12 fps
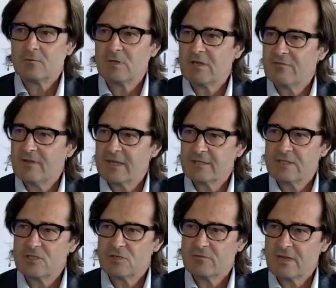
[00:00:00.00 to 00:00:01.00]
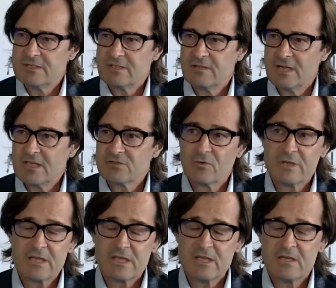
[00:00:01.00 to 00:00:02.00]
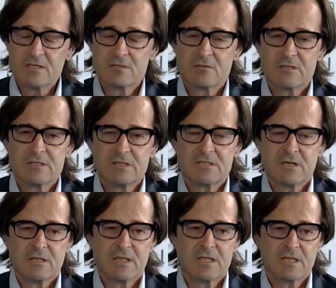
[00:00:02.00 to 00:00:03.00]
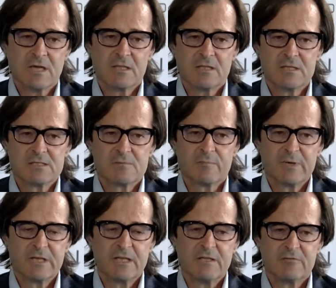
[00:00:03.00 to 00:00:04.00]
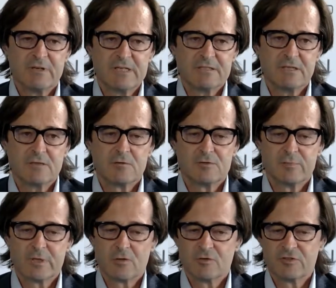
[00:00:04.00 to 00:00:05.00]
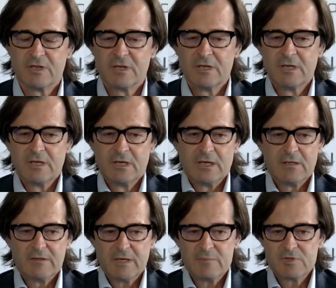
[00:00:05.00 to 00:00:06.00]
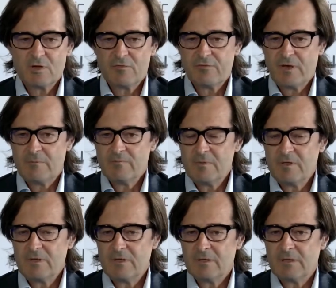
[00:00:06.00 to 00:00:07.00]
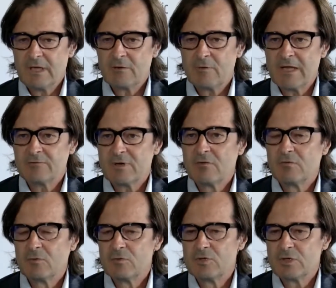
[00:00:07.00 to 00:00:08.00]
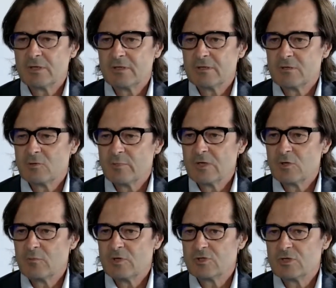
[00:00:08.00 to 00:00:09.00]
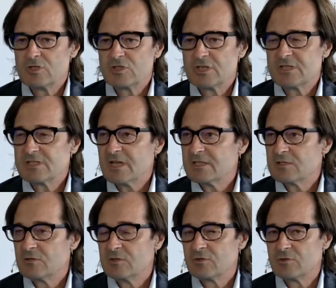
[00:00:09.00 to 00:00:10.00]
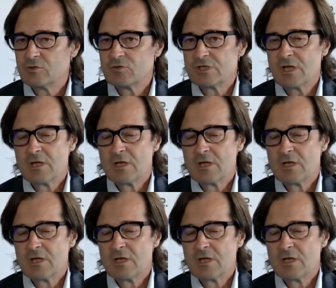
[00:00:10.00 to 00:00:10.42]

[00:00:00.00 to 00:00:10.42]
affect each of us in the next following years. So such I think that it's pretty interesting also because in terms of uh, regulatory evolution, the European Commission has just decided to introduce uh,